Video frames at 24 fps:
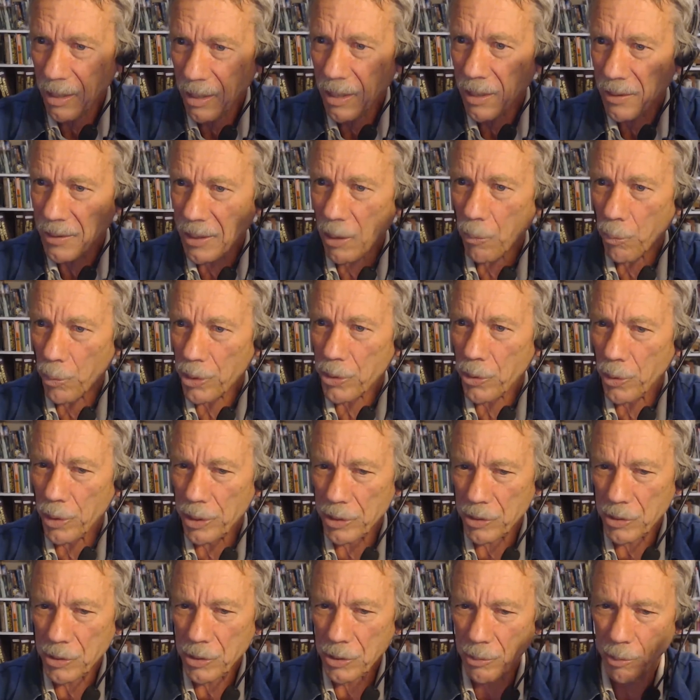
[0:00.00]
that we're
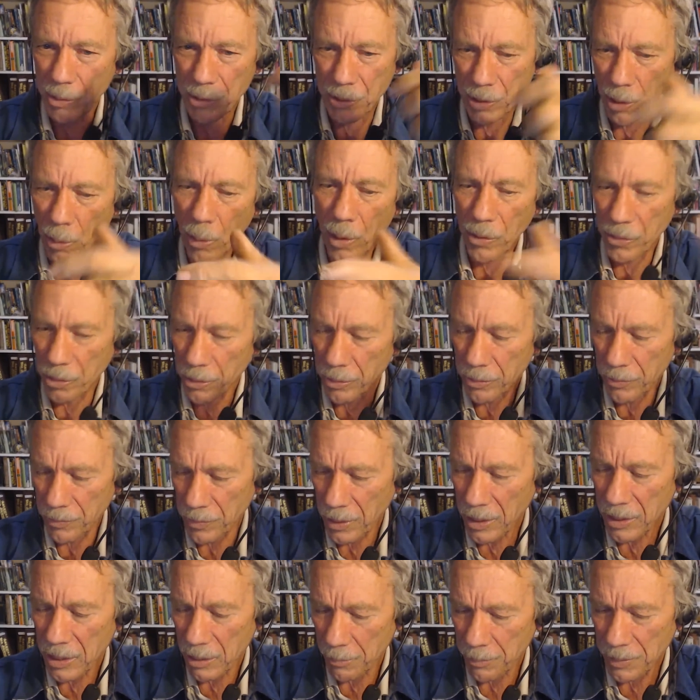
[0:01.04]
going to, with no other
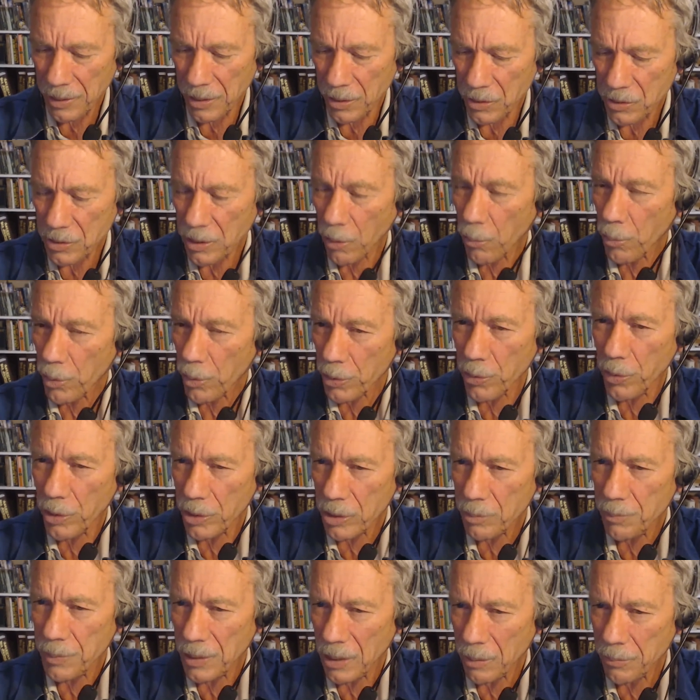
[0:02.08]
honeybees, that we're going
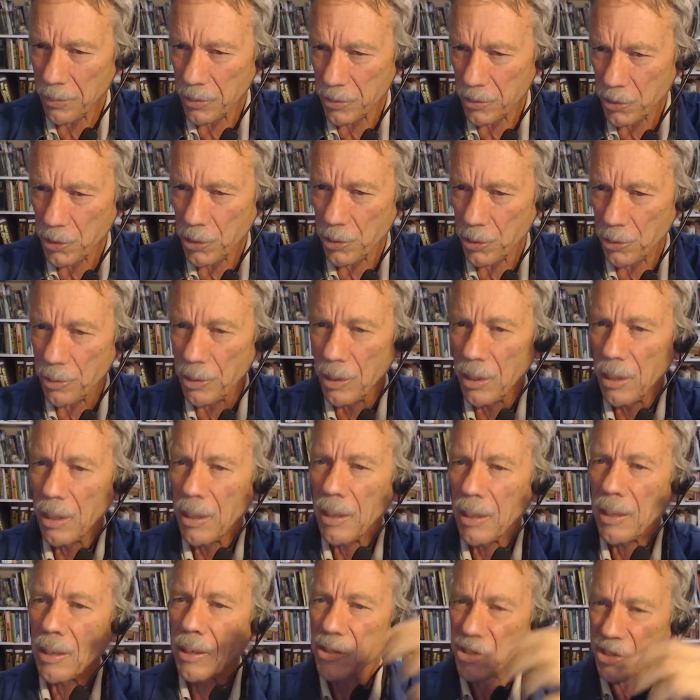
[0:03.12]
to be able to
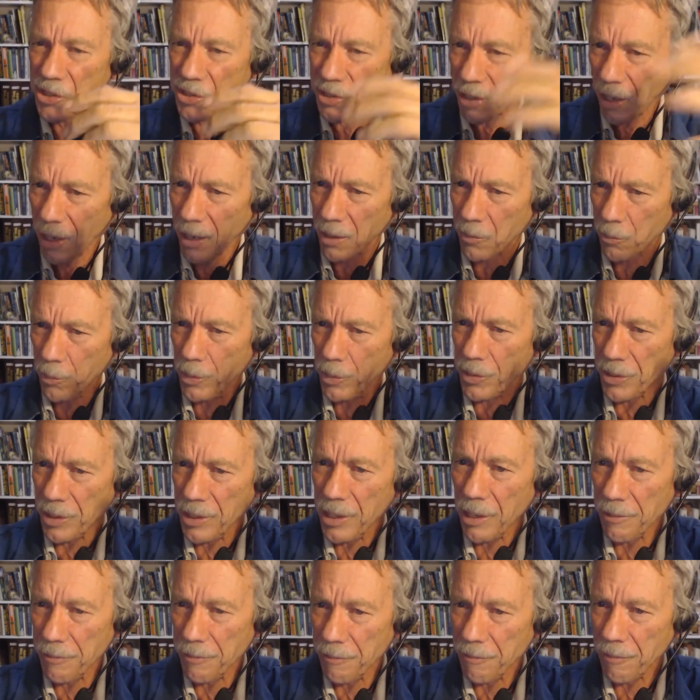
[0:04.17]
stock with
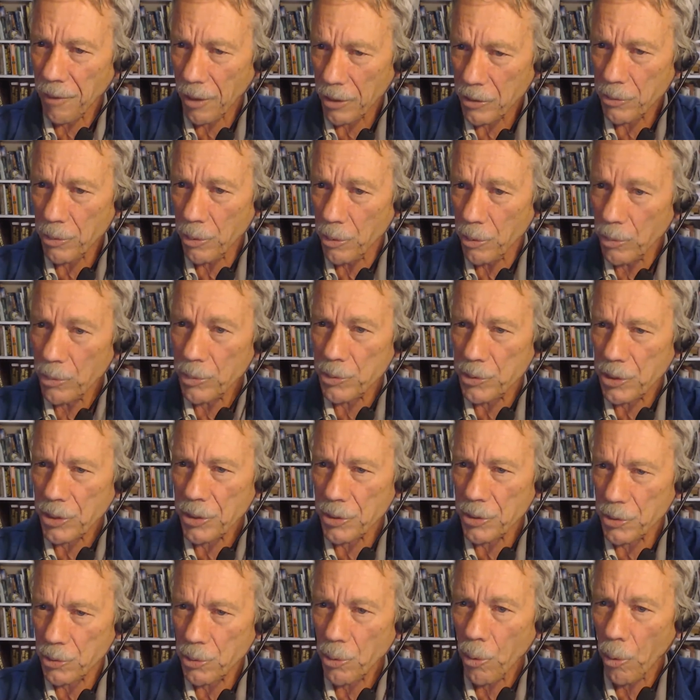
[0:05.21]
enough of our drones to
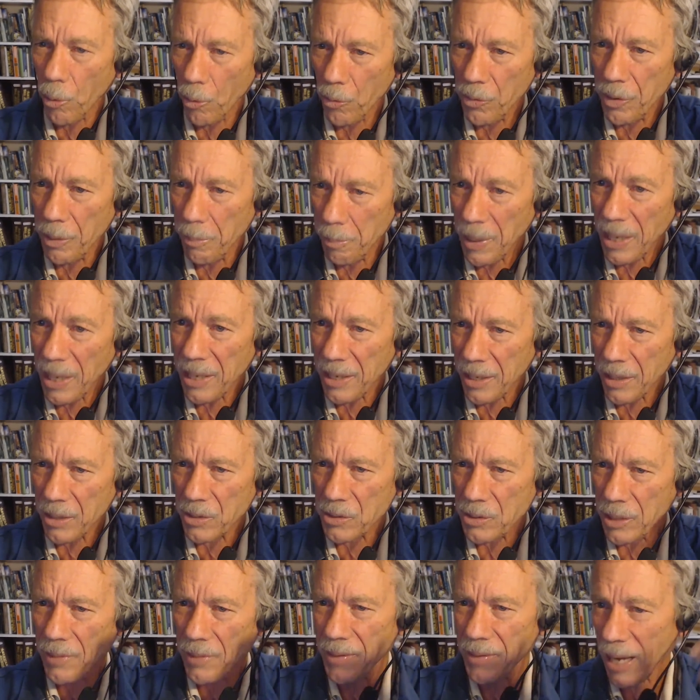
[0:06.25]
control the
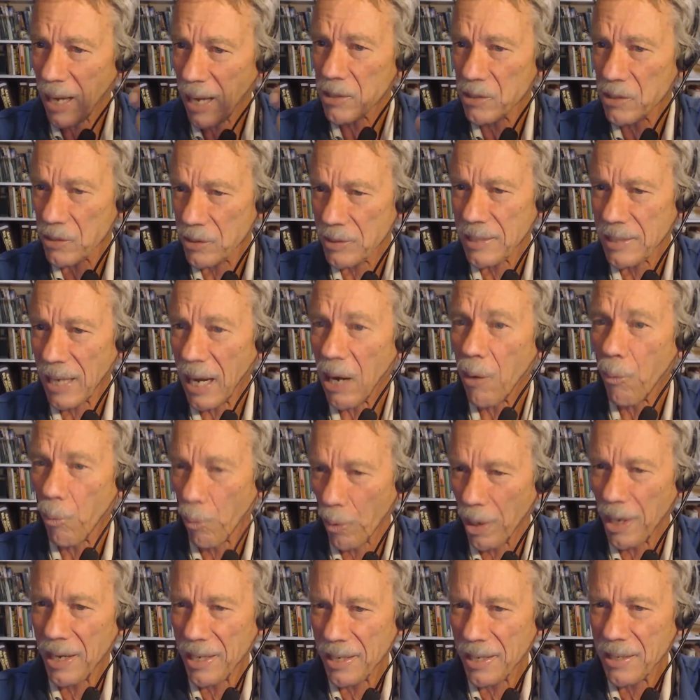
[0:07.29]
matings. Now that
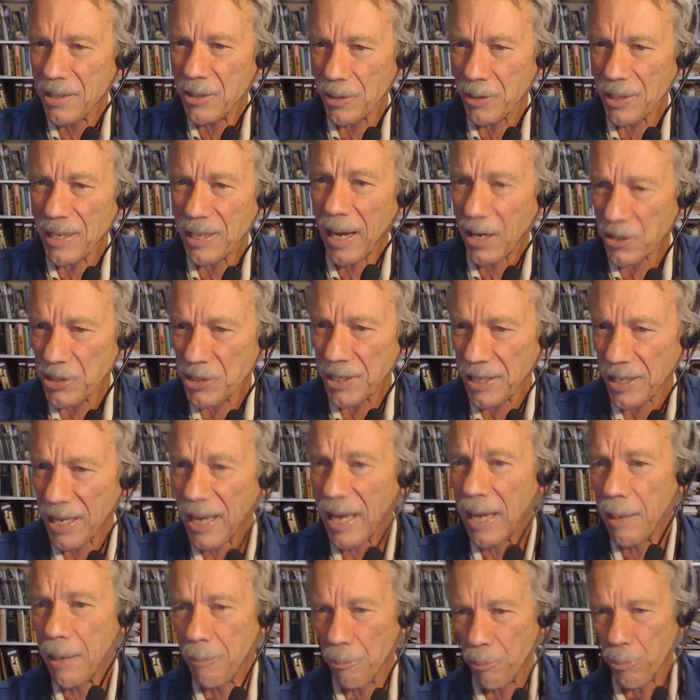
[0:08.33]
way you
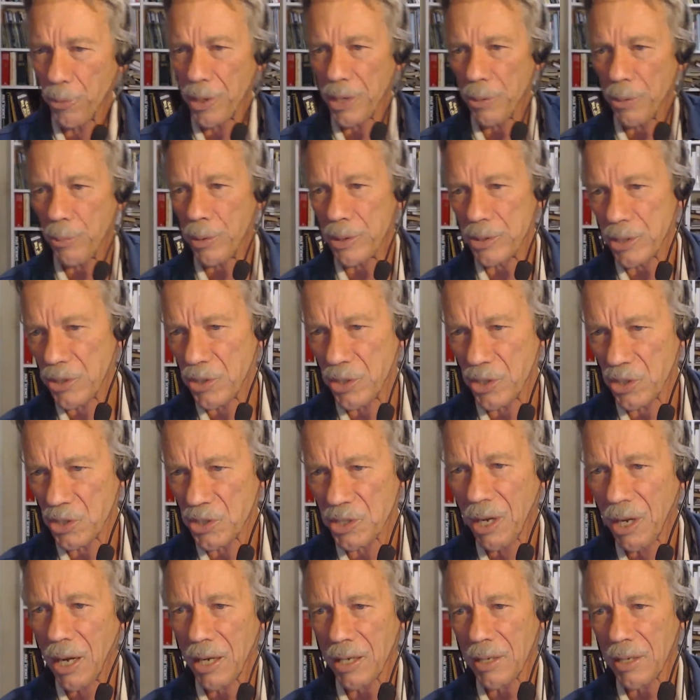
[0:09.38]
can breed resistant stock.